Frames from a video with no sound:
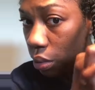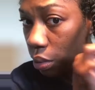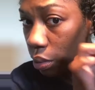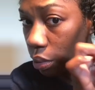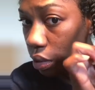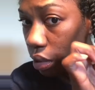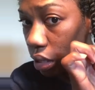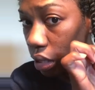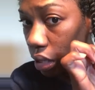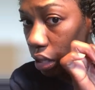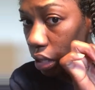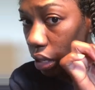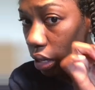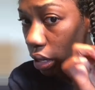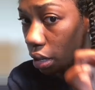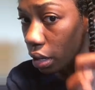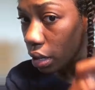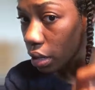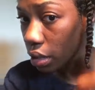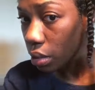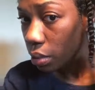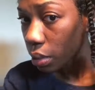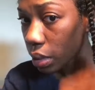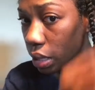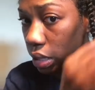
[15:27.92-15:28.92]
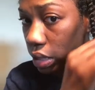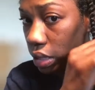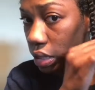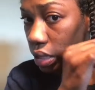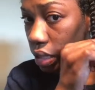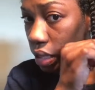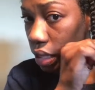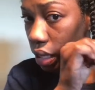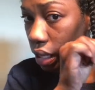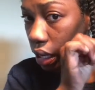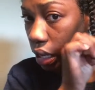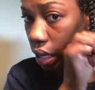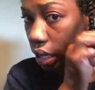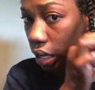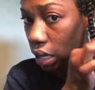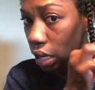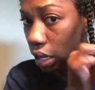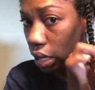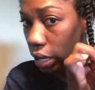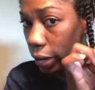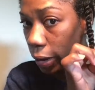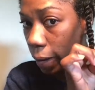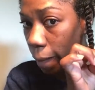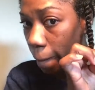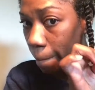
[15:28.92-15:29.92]
we're gonna get all the way to the
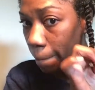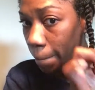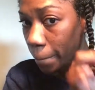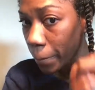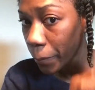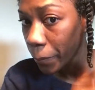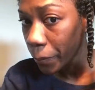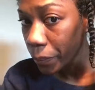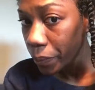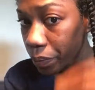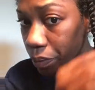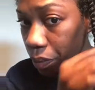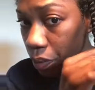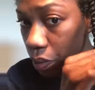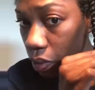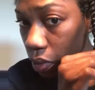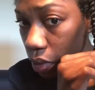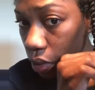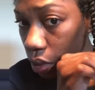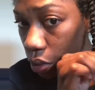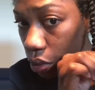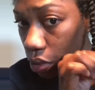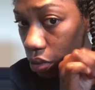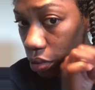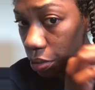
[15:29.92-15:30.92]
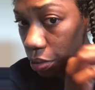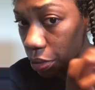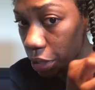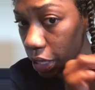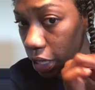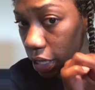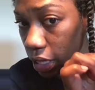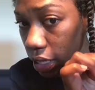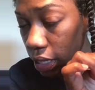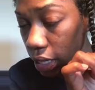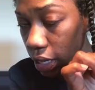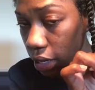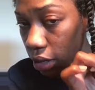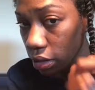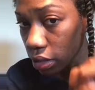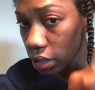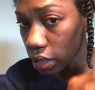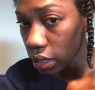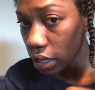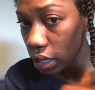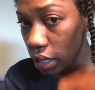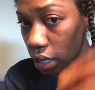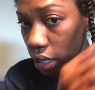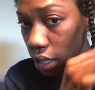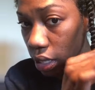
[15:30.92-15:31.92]
end. Once we get down to
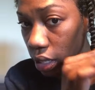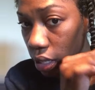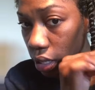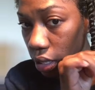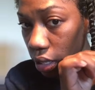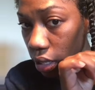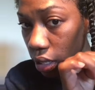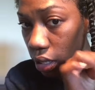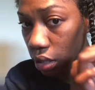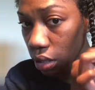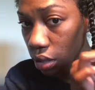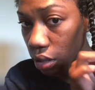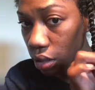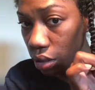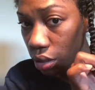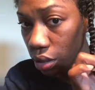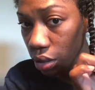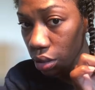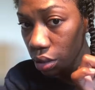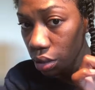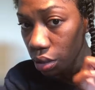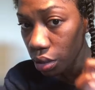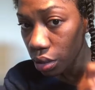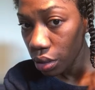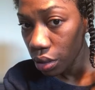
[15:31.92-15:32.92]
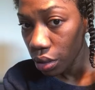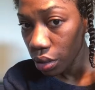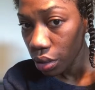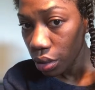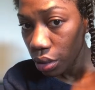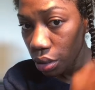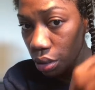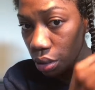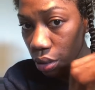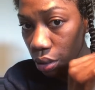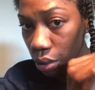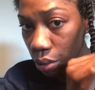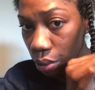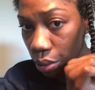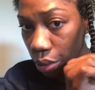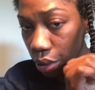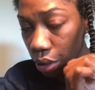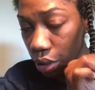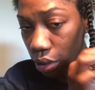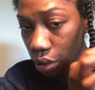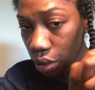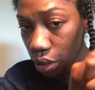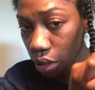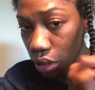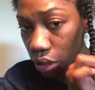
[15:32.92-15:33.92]
the end, we're
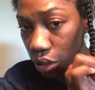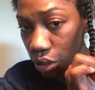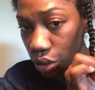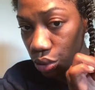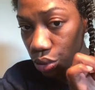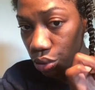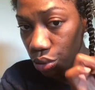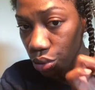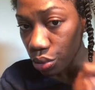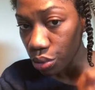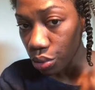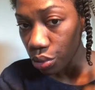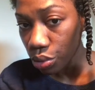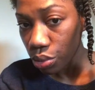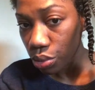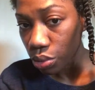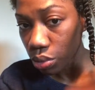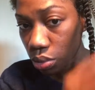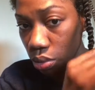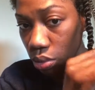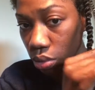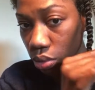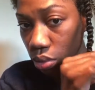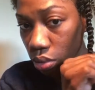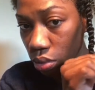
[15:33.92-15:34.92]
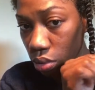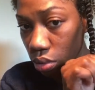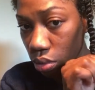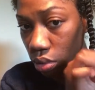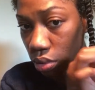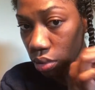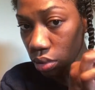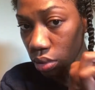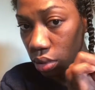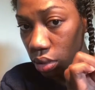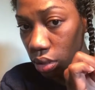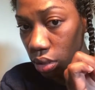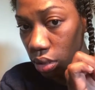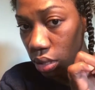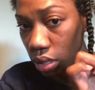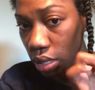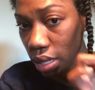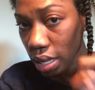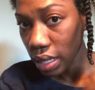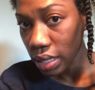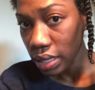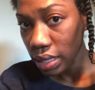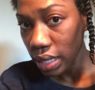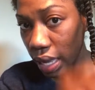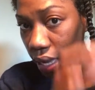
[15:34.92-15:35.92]
going to
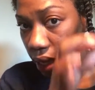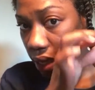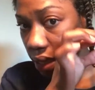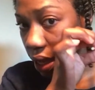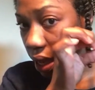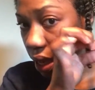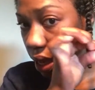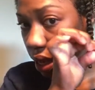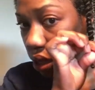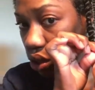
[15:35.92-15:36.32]
take that